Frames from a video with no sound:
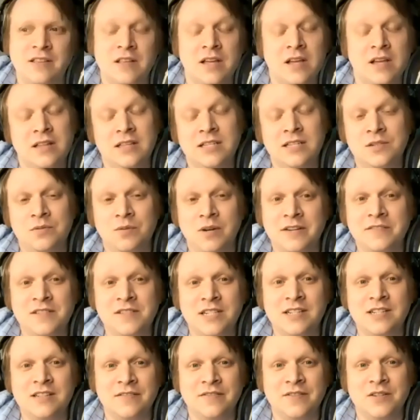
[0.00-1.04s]
at least what I've seen
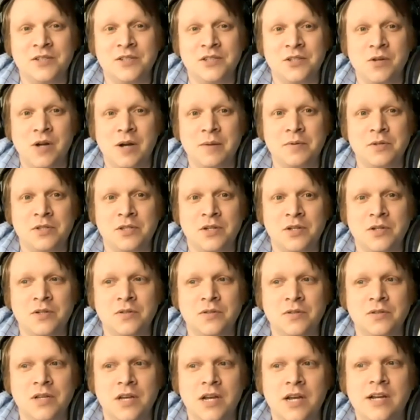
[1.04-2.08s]
in the first 2
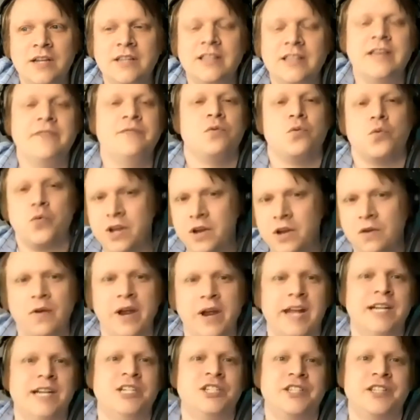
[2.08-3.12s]
episodes, they've
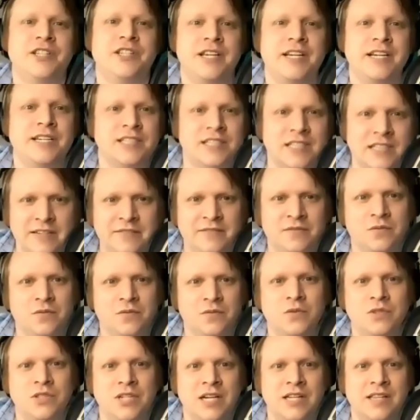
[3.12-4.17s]
rearranged things and they've
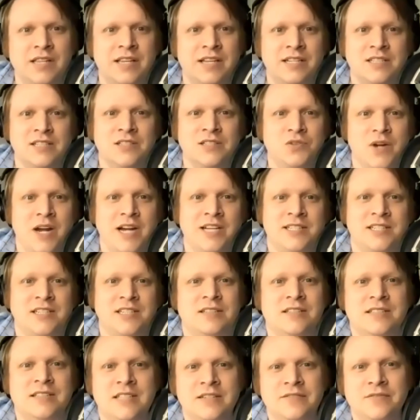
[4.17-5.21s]
done things in
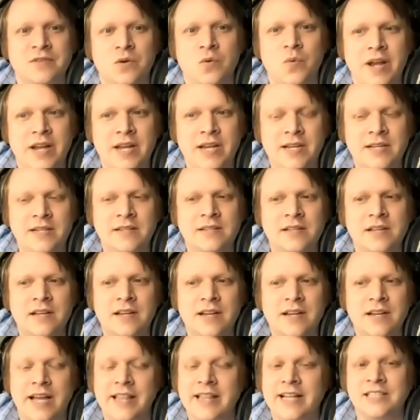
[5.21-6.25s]
drastically different ways.
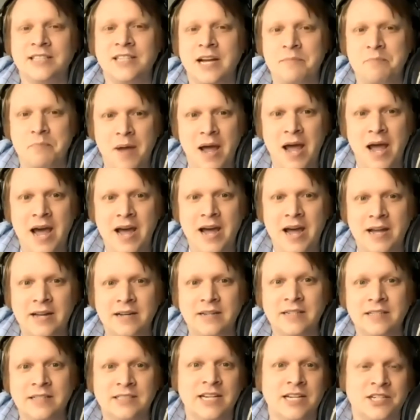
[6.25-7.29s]
And that's not bad.
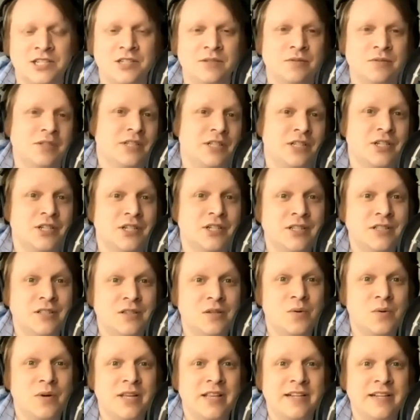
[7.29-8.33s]
It's actually really good the
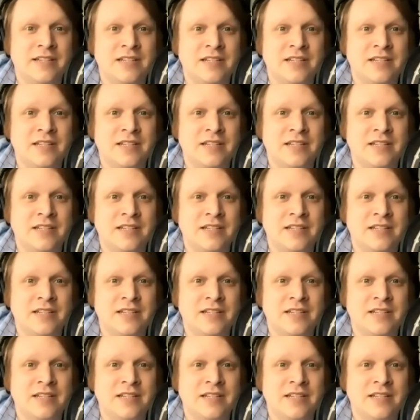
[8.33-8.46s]
way they did